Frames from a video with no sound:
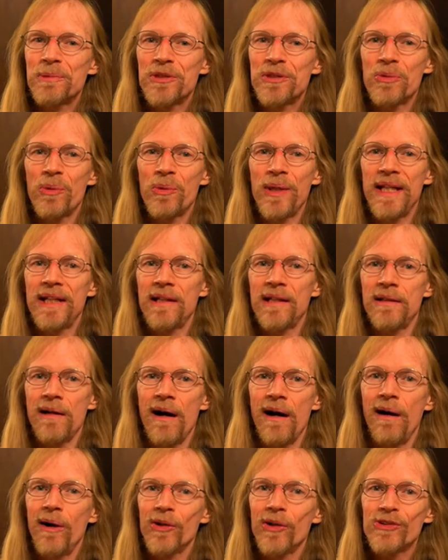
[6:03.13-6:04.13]
between an
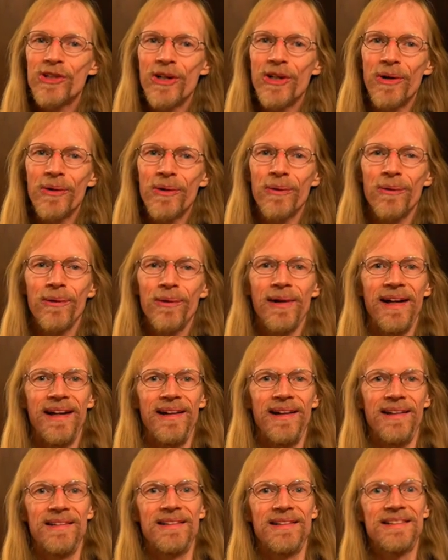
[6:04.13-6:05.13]
alto
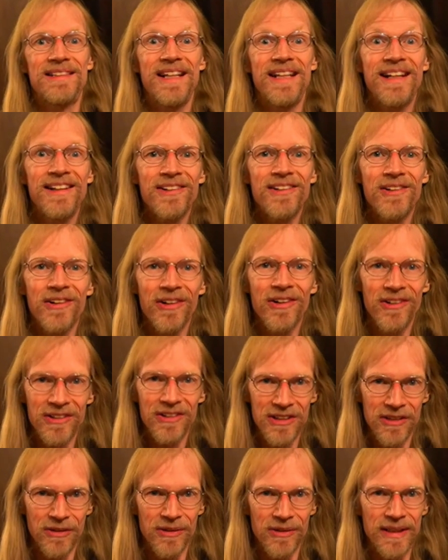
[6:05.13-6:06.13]
and a tenor
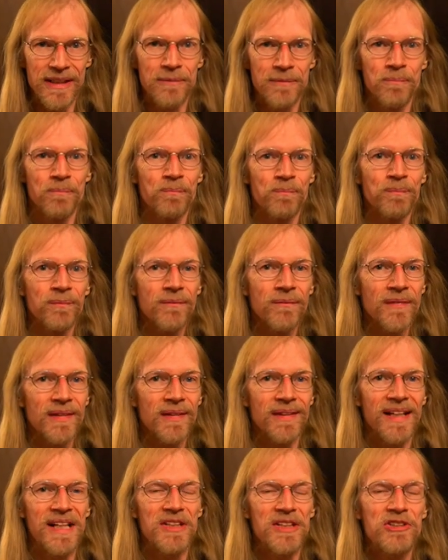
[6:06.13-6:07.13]
hurdy-gurdy?
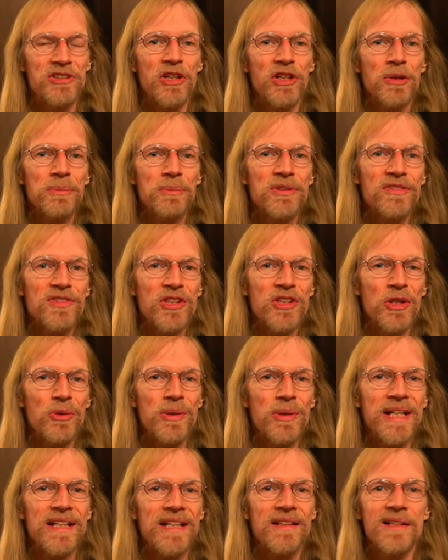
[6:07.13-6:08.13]
In terms of
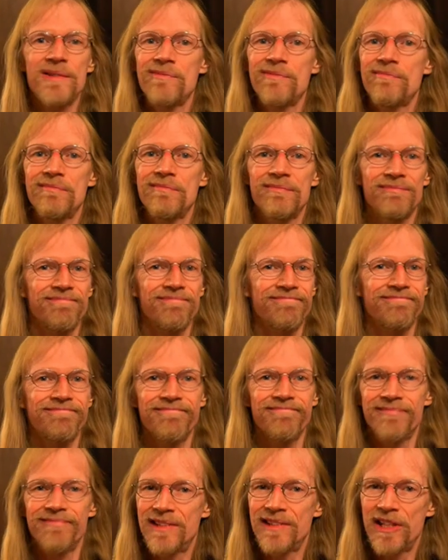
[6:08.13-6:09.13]
tuning,
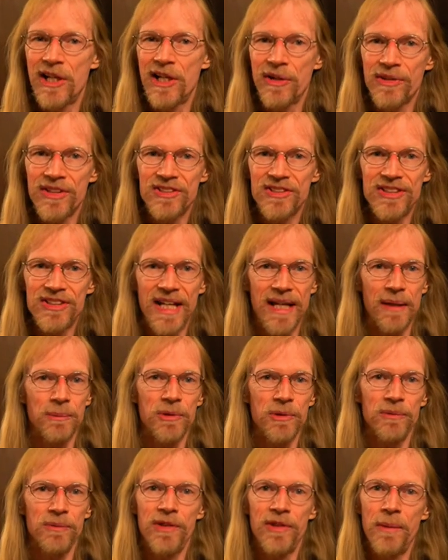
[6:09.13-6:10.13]
they're the
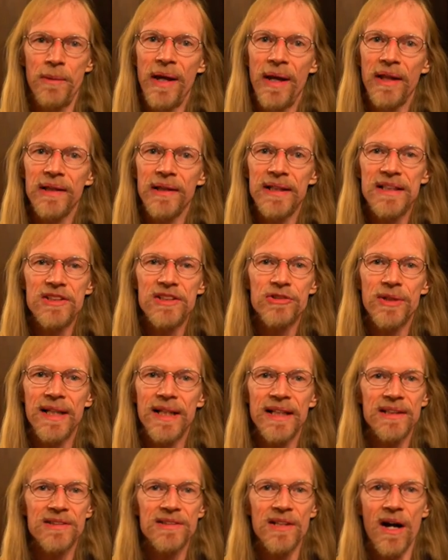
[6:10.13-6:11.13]
same. The melody
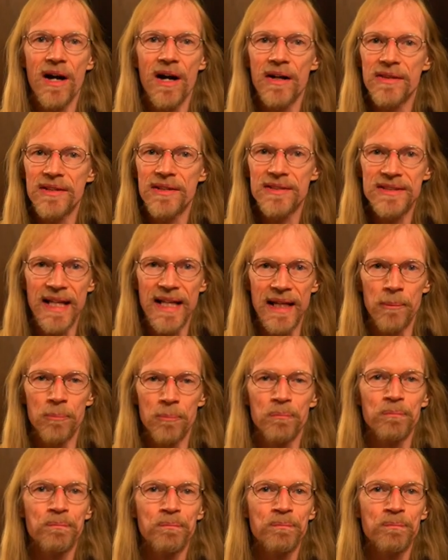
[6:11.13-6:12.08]
strings are the same.